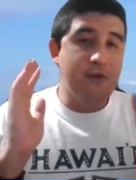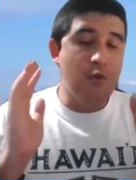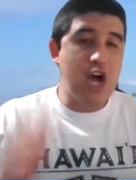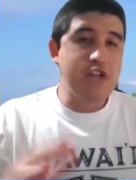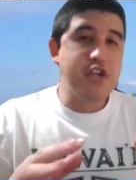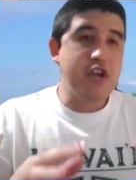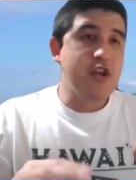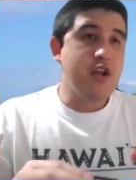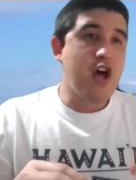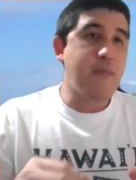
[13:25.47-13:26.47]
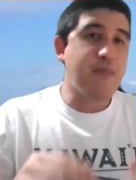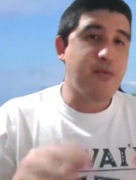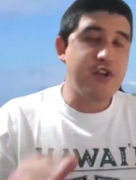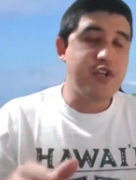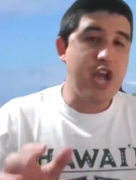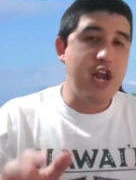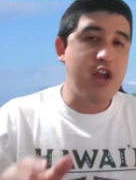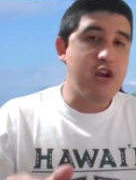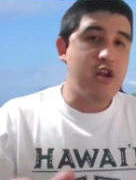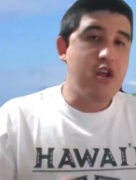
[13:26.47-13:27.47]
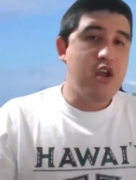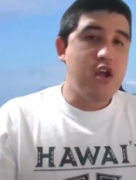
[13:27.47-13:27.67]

for watching. I appreciate it.